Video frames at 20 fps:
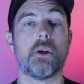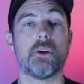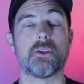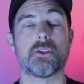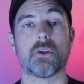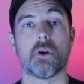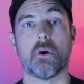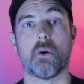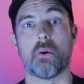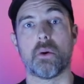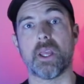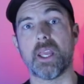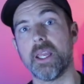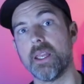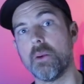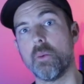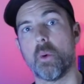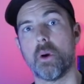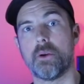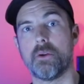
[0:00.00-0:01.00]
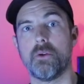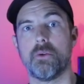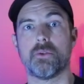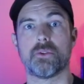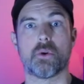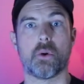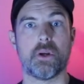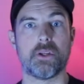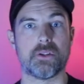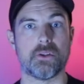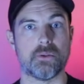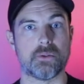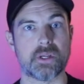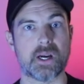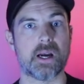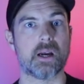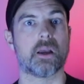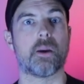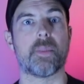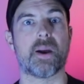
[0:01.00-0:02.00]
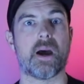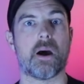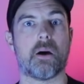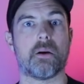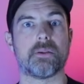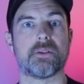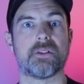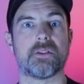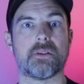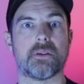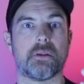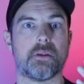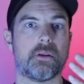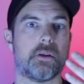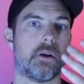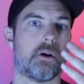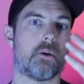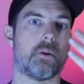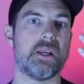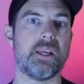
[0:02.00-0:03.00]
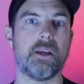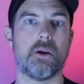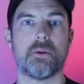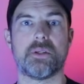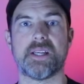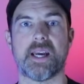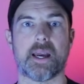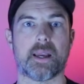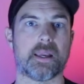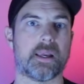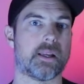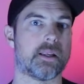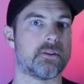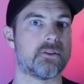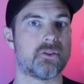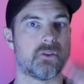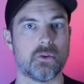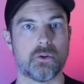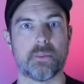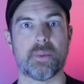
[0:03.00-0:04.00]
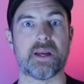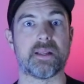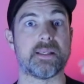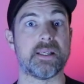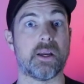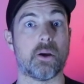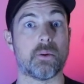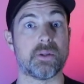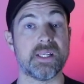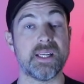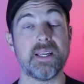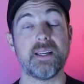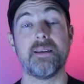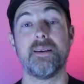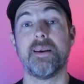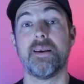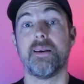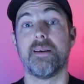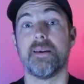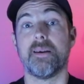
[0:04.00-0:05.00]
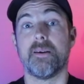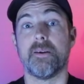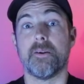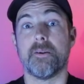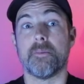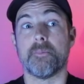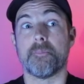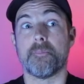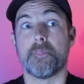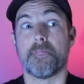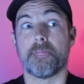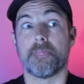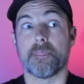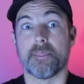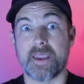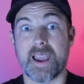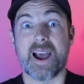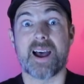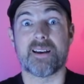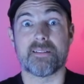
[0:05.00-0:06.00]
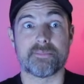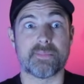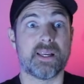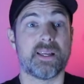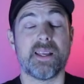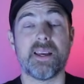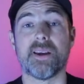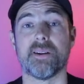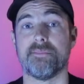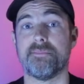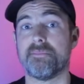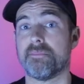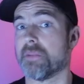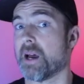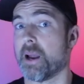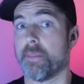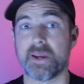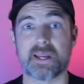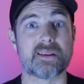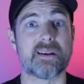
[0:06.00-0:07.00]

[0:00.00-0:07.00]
So anyone who's going to talk about, you know, EOTech getting sued about DOD, yeah, they did. I'm